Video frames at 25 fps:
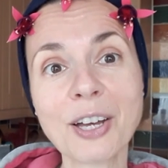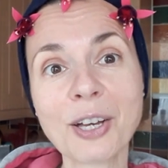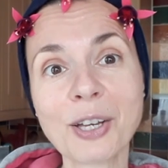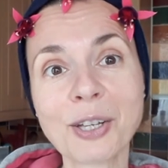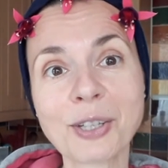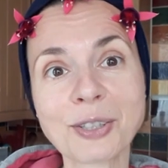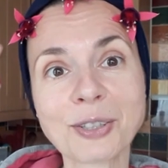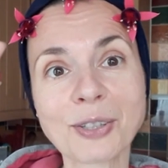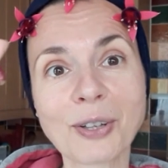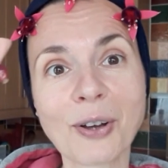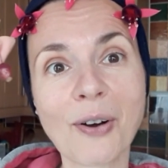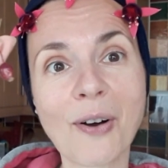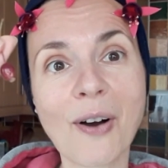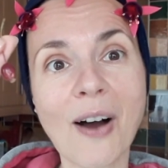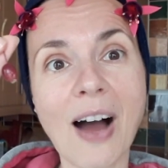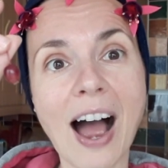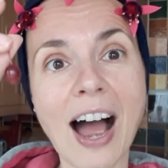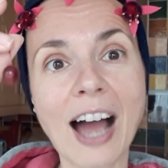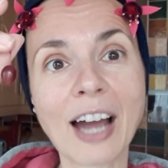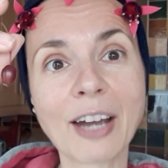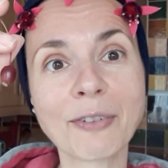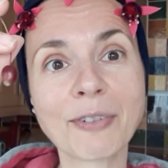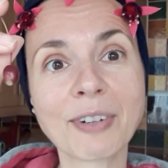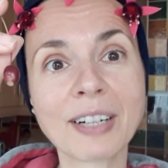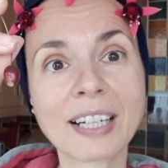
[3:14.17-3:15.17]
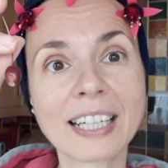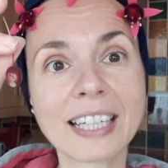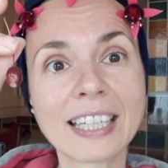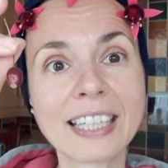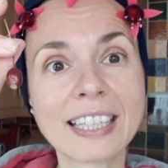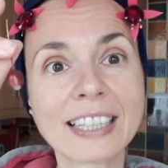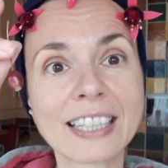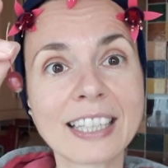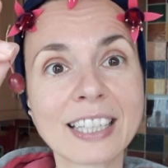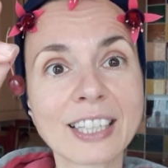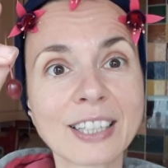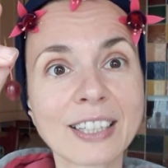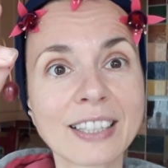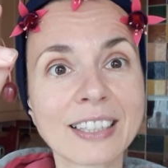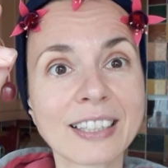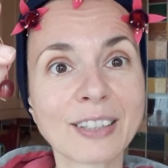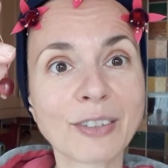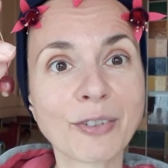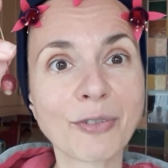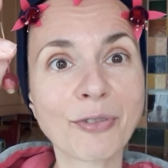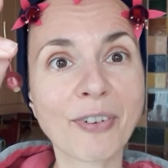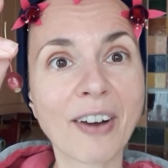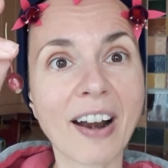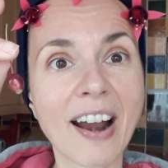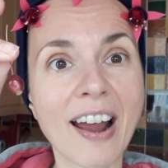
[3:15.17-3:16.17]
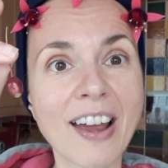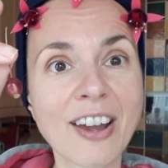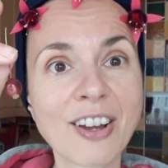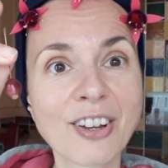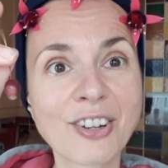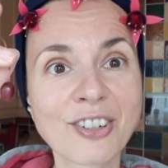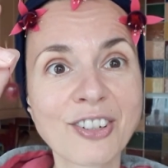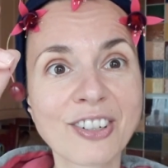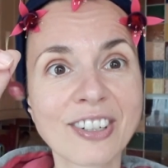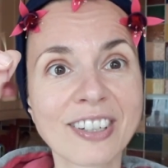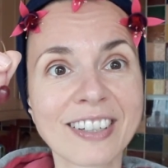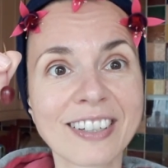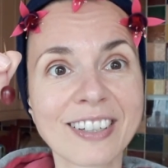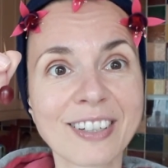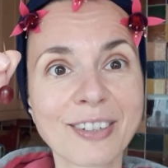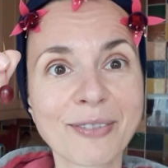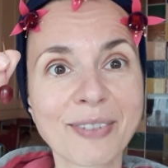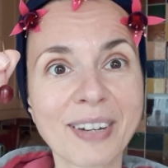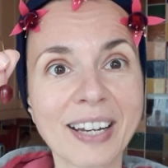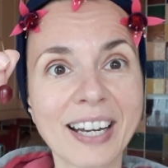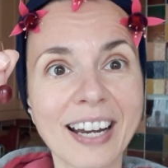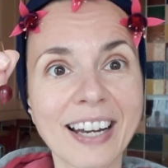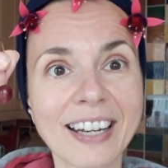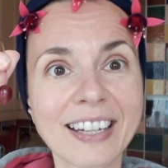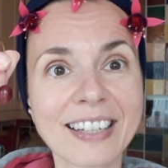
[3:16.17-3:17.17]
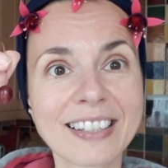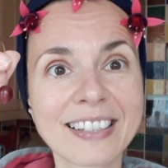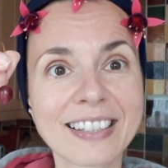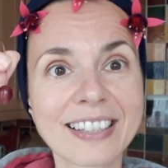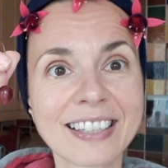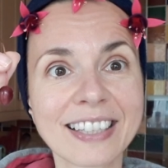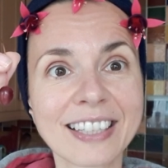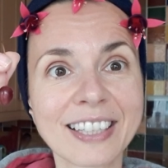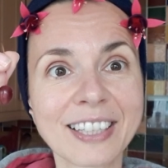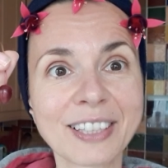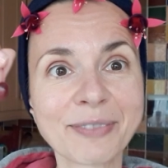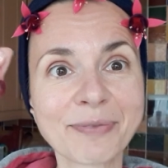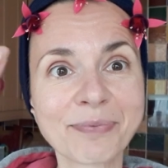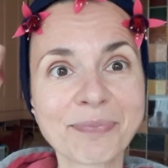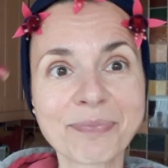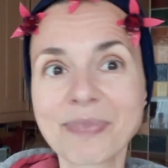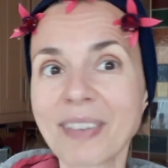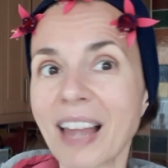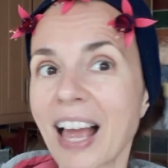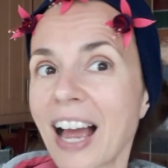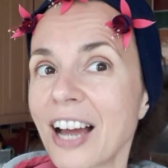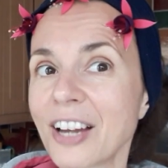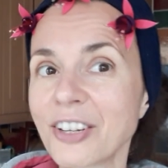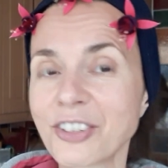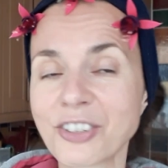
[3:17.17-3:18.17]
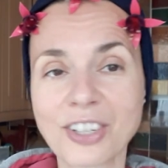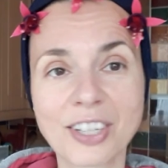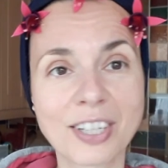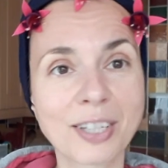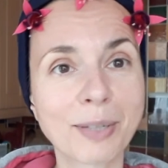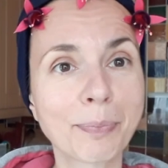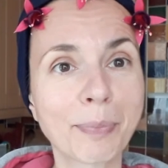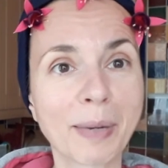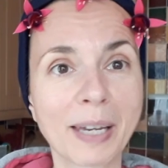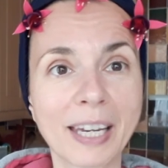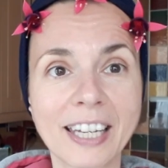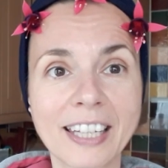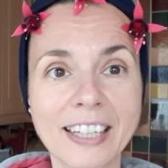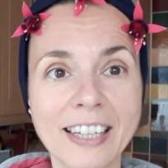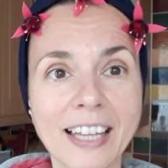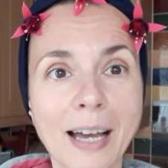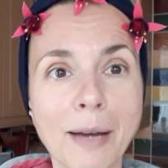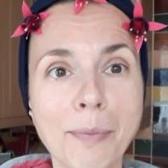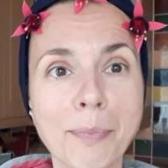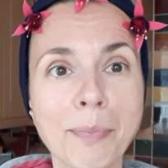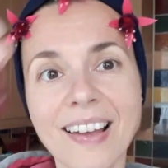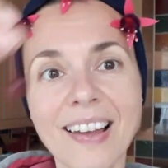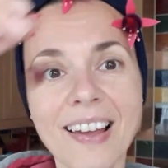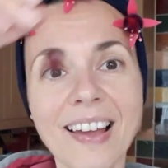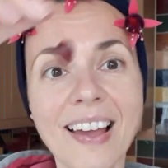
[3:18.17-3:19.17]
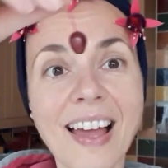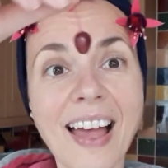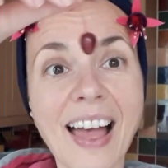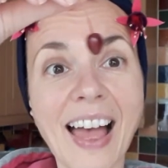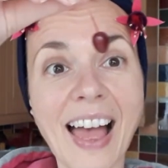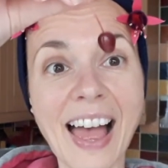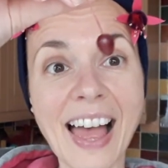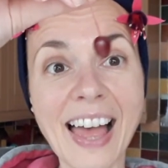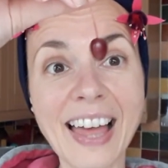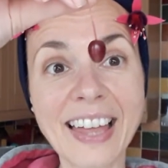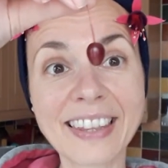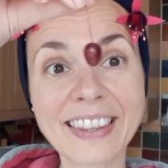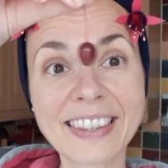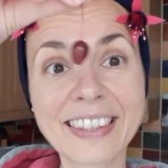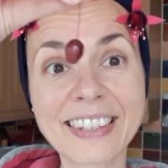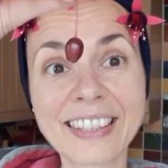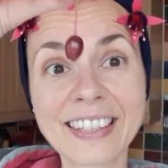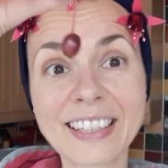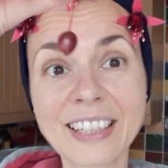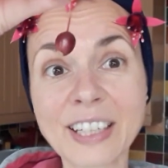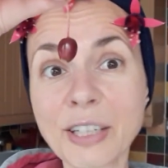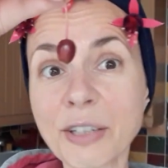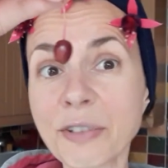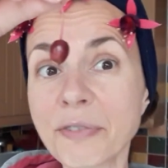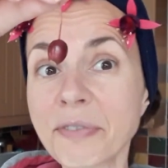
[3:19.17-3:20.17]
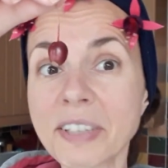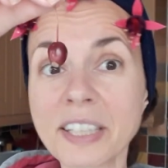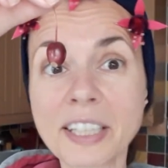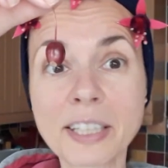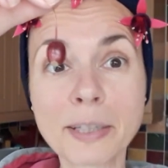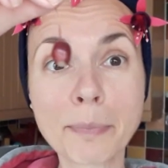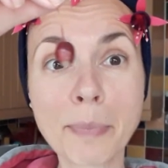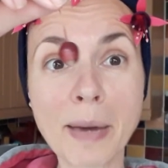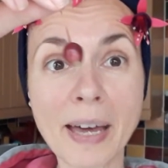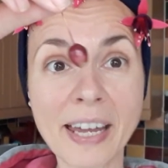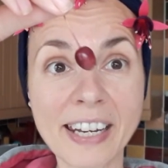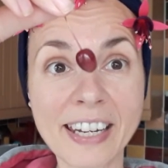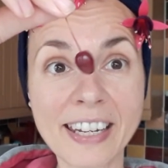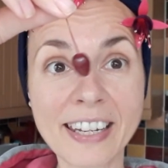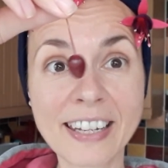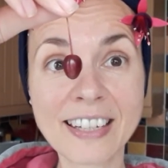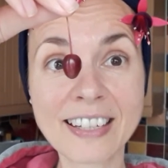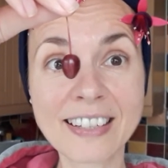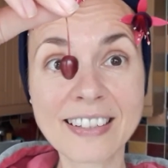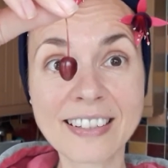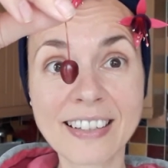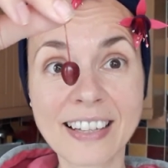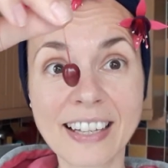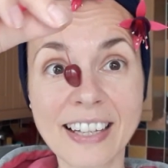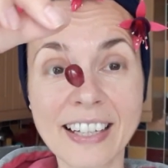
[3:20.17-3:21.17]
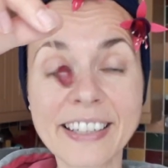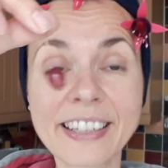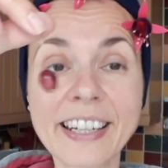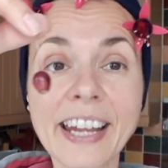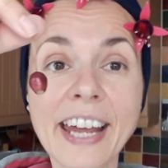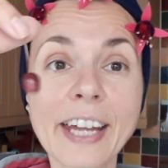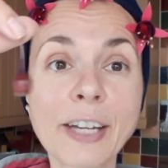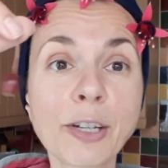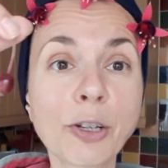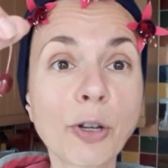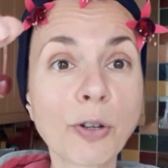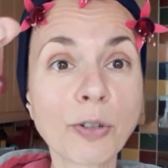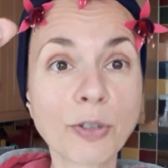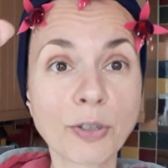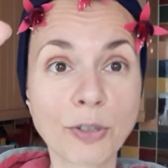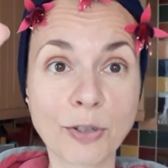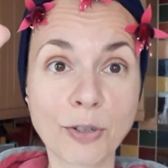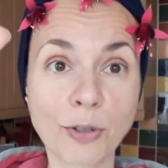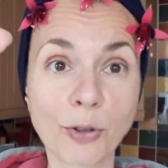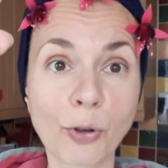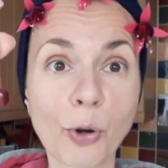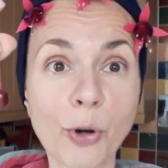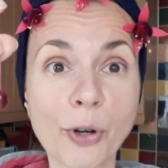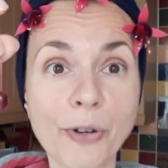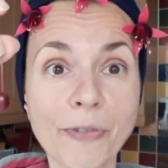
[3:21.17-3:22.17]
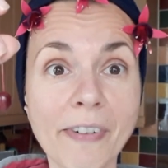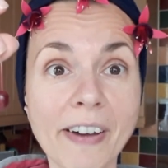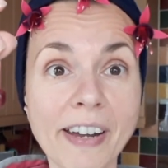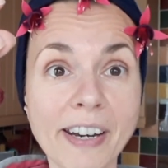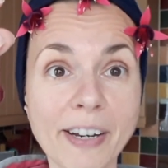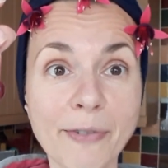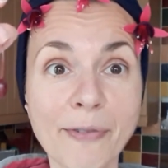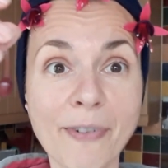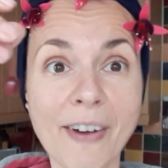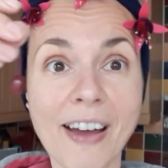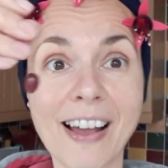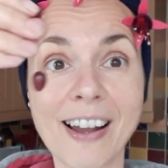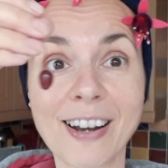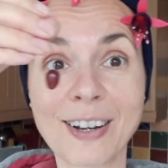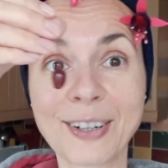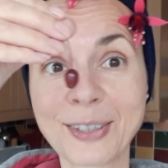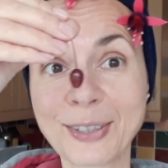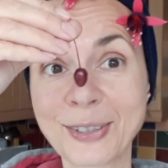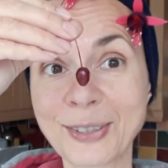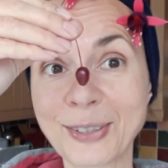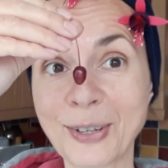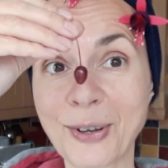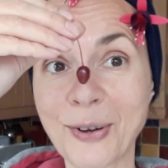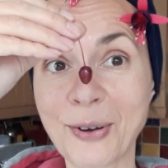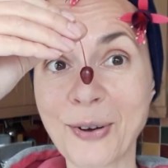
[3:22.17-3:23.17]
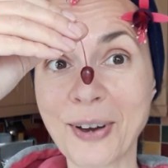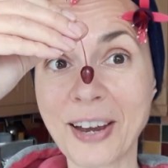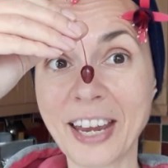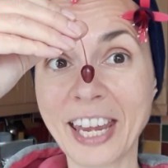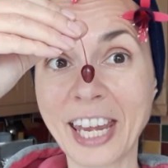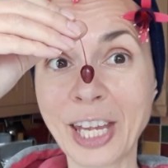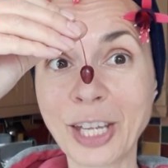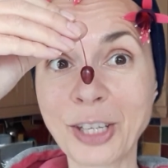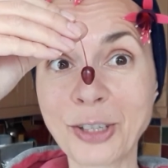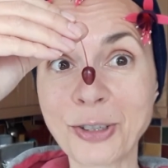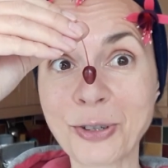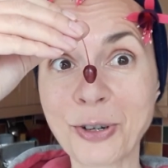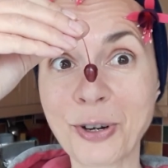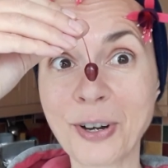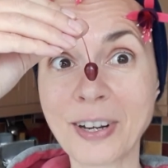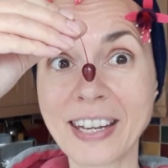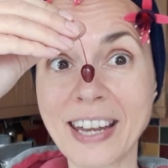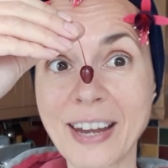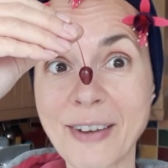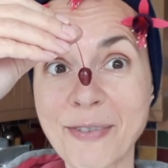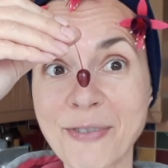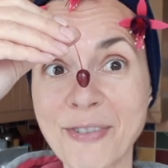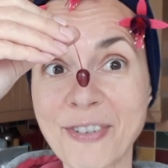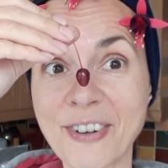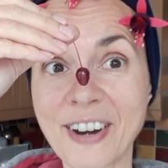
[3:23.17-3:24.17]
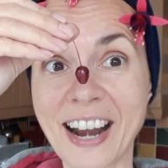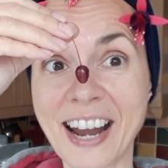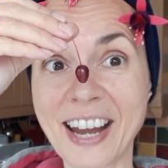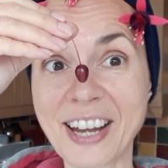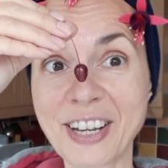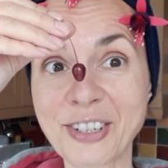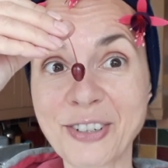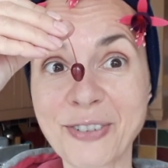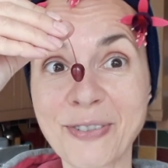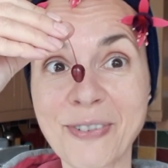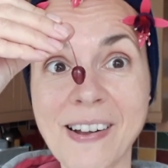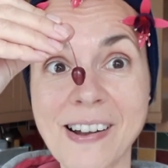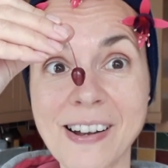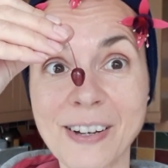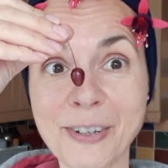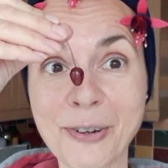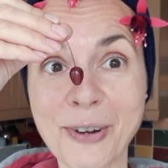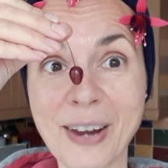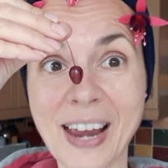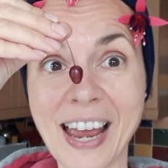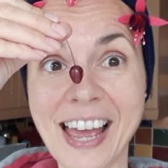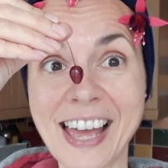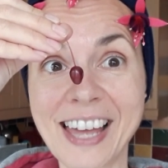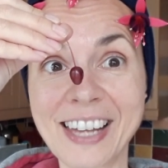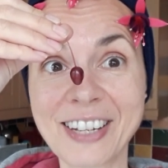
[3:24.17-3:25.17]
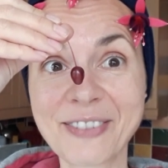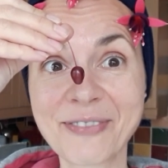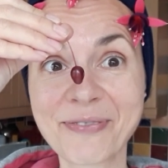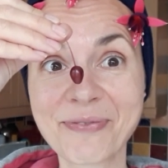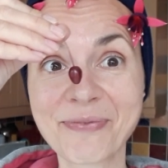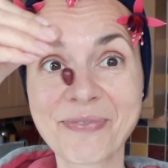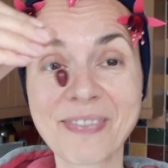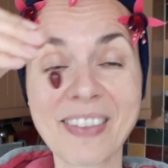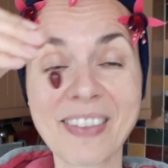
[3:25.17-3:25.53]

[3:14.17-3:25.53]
So I will eat it fresh. When I see, I just pick it up. And with the berries, they don't store very well, so enjoy them fresh while you can.